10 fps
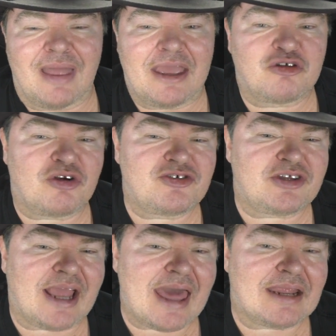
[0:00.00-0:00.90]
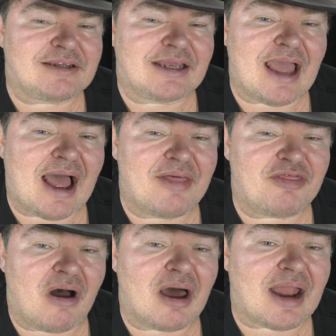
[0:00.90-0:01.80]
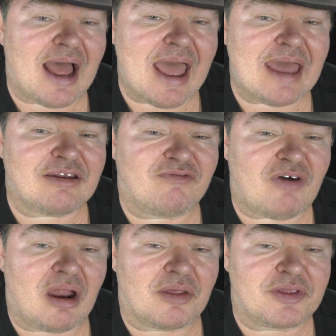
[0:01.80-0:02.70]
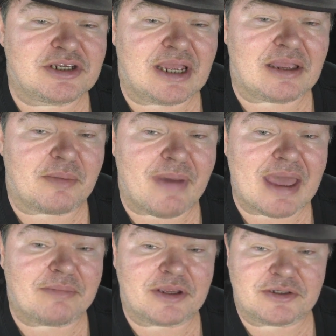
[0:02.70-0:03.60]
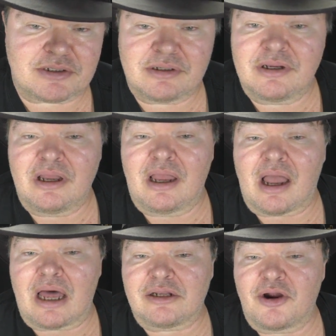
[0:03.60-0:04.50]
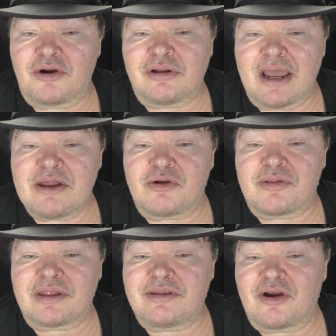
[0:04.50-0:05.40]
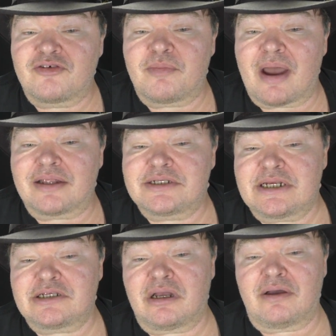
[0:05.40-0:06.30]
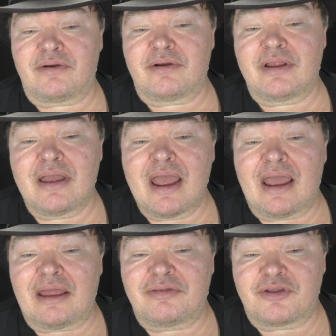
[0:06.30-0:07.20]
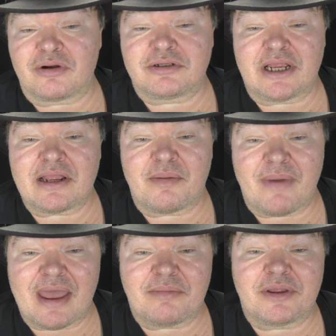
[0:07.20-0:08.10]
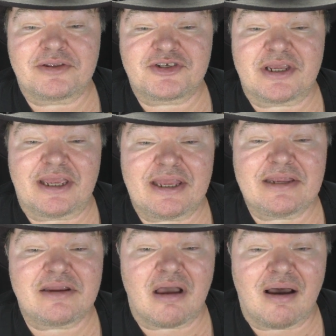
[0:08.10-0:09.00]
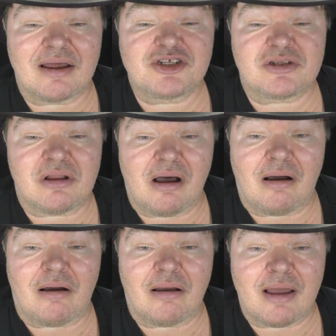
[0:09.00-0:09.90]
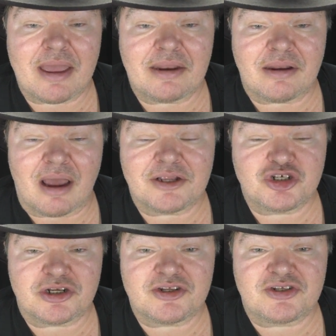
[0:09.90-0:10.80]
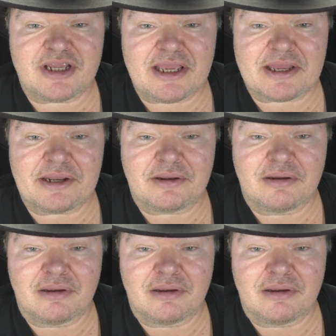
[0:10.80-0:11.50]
In Christianity, I thought I had to follow the Ten Commandments. I learned later that there's about 613 commandments in God's law and not just 10,